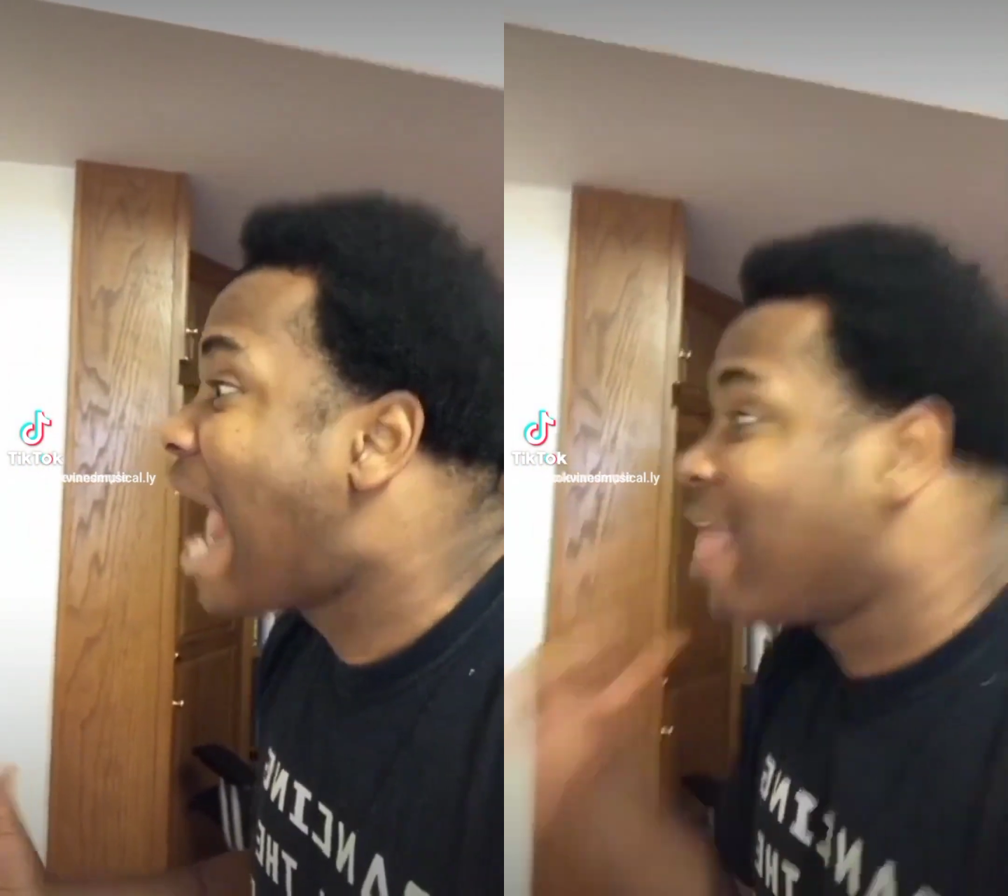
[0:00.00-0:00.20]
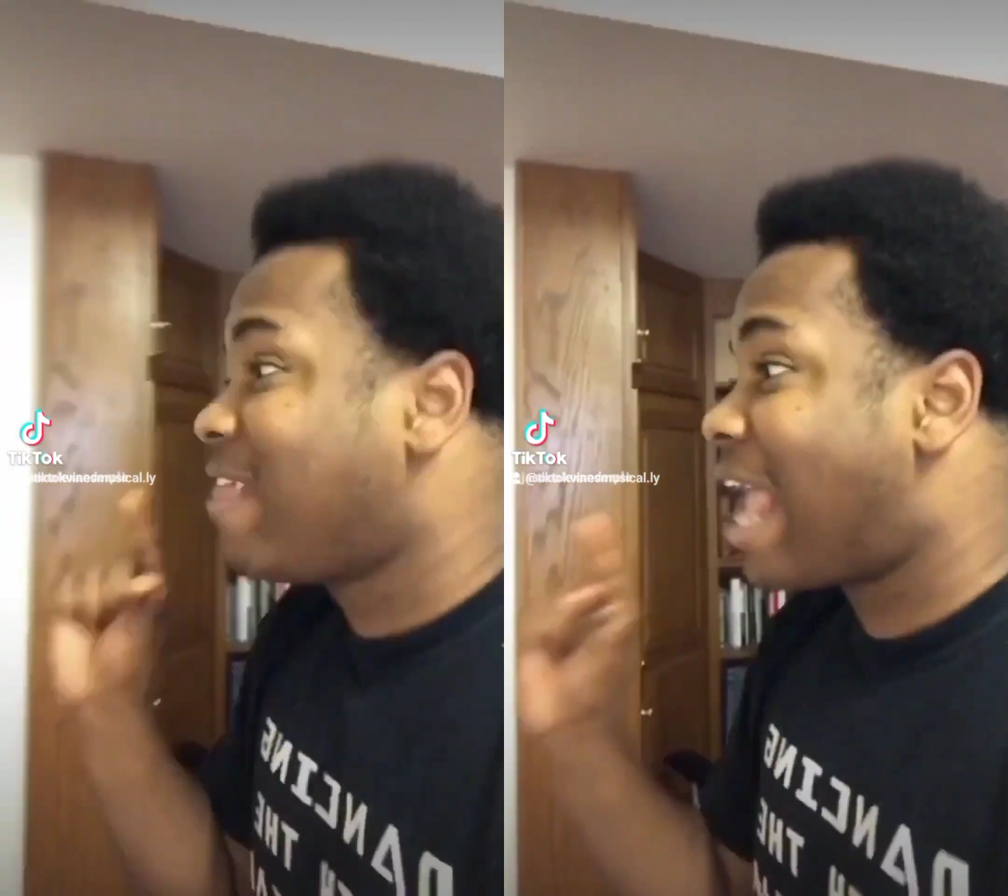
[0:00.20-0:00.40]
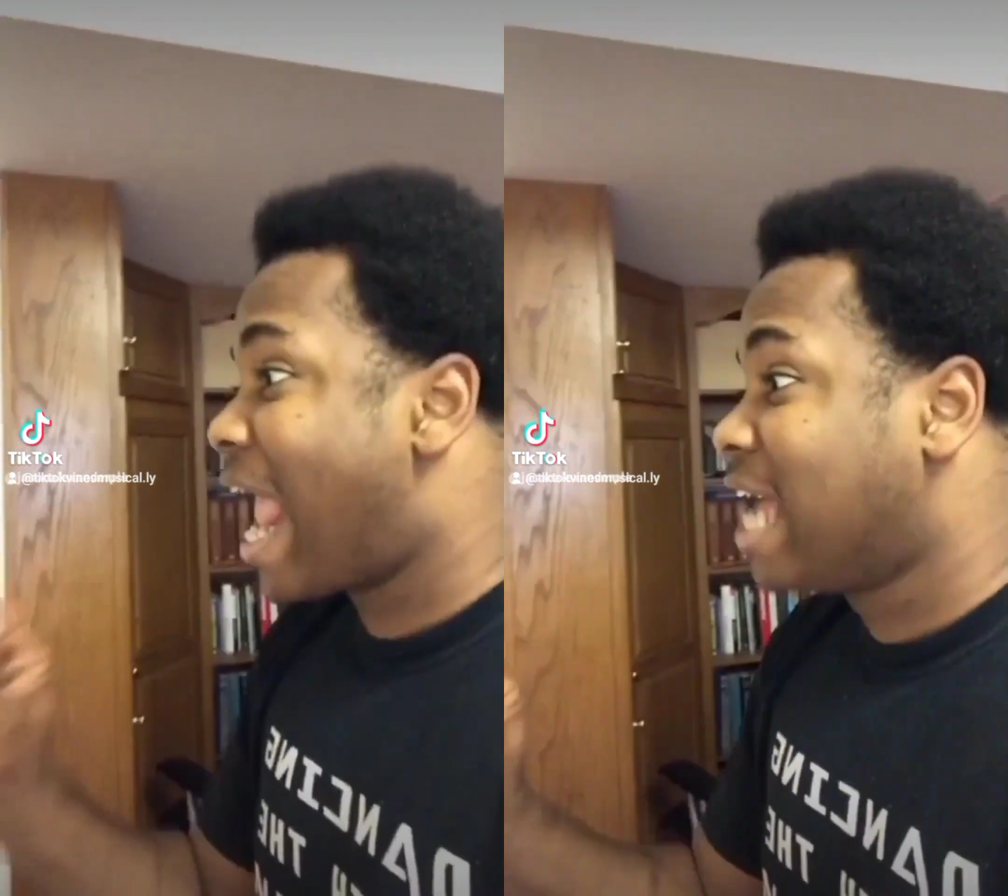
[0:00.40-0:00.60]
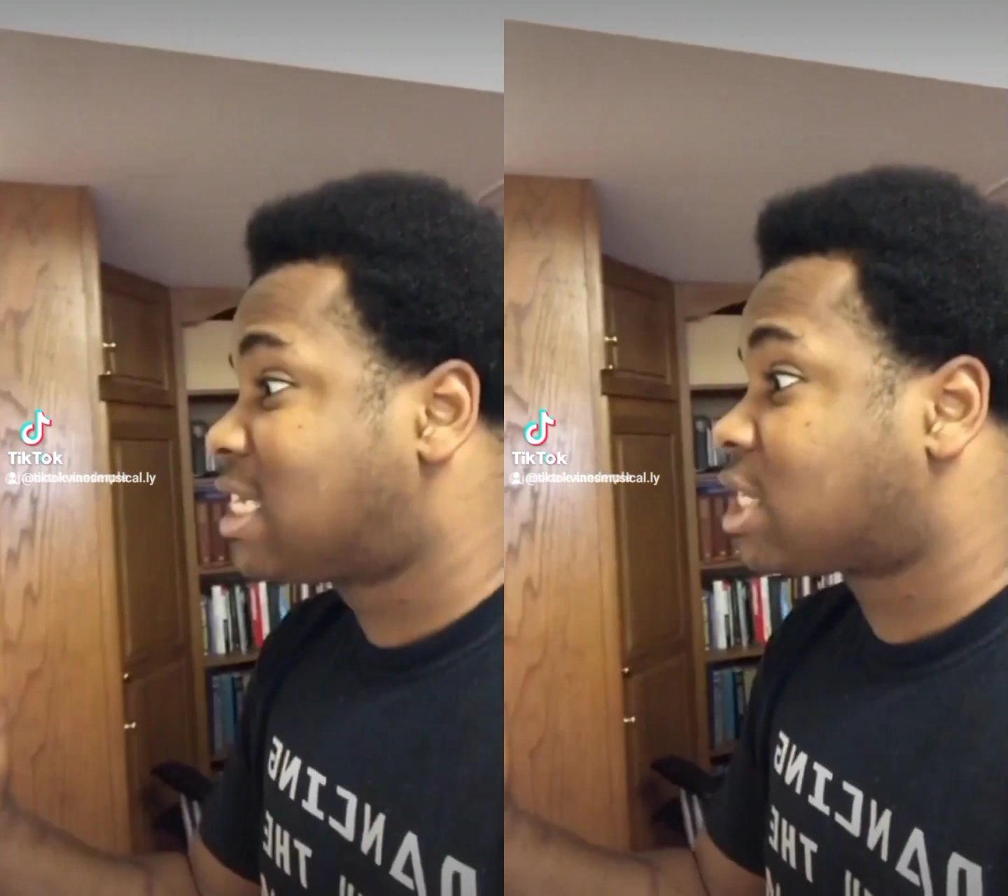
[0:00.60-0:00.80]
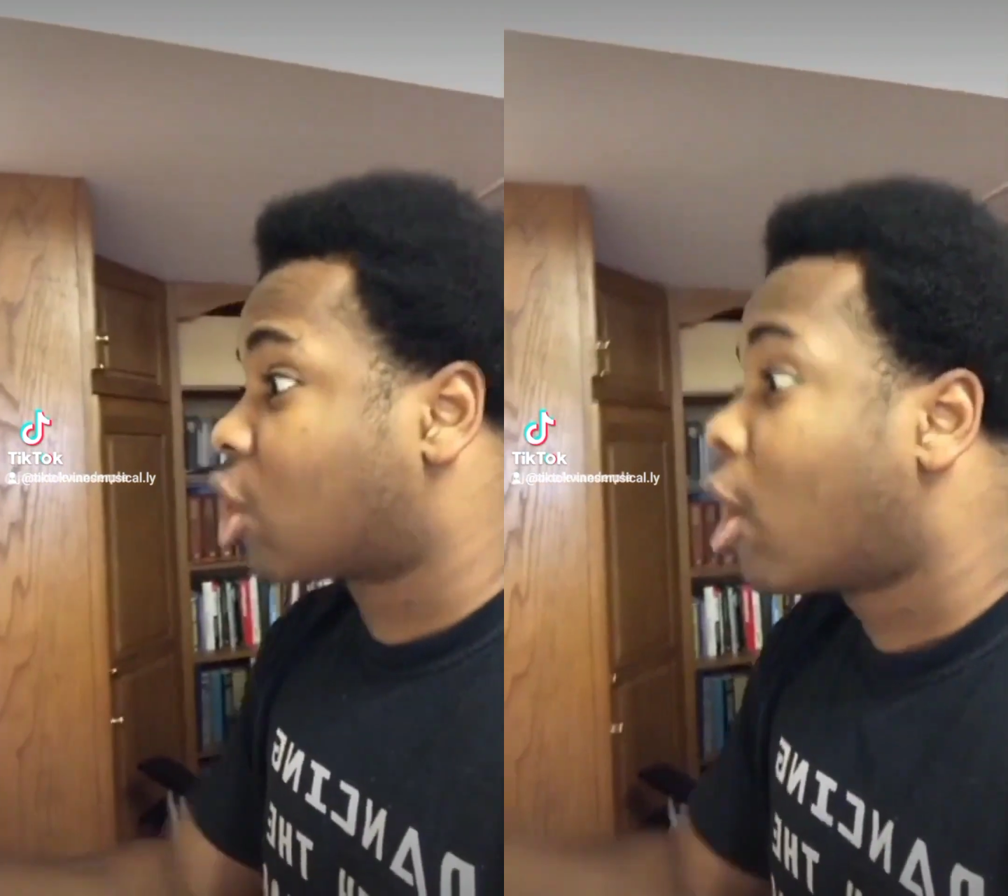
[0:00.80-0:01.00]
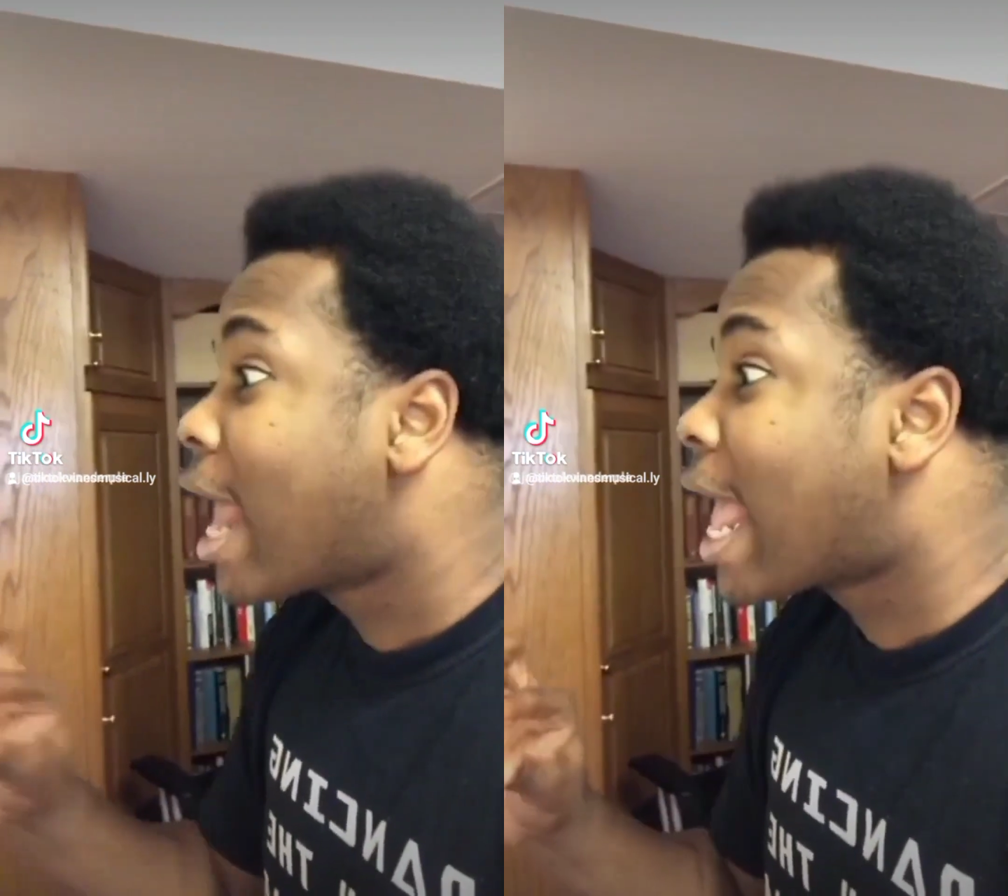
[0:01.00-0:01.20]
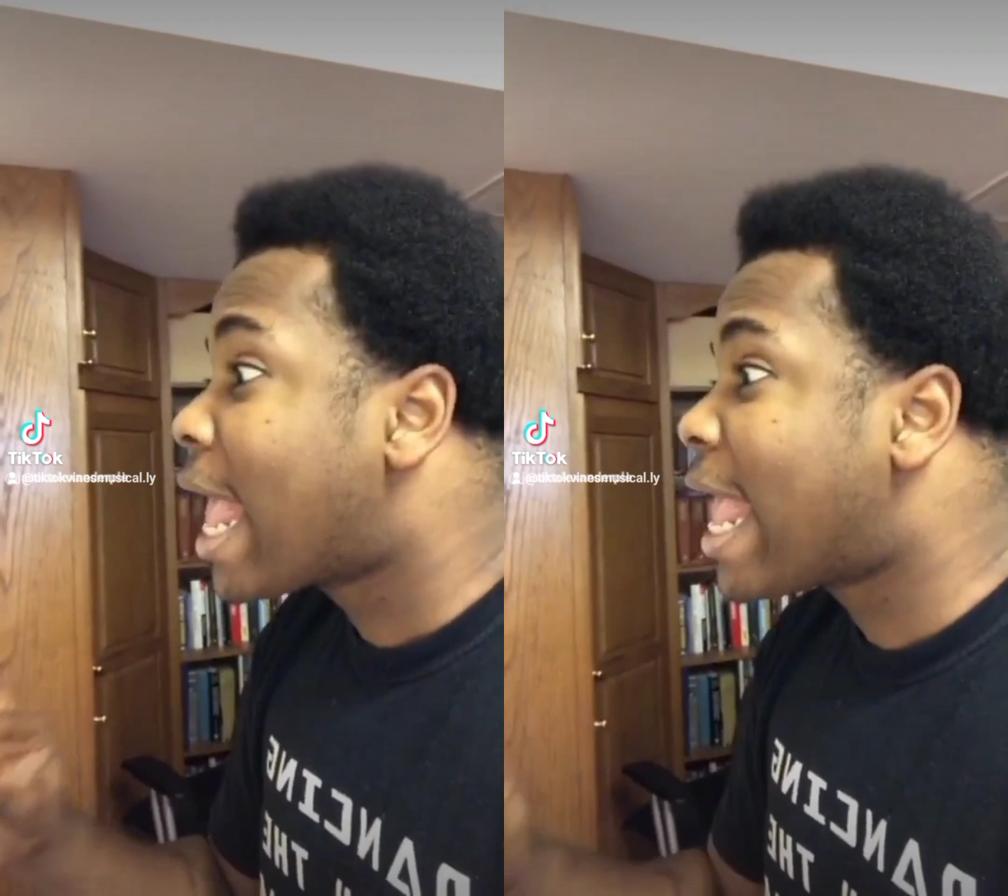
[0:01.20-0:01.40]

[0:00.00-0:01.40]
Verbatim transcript: And the answer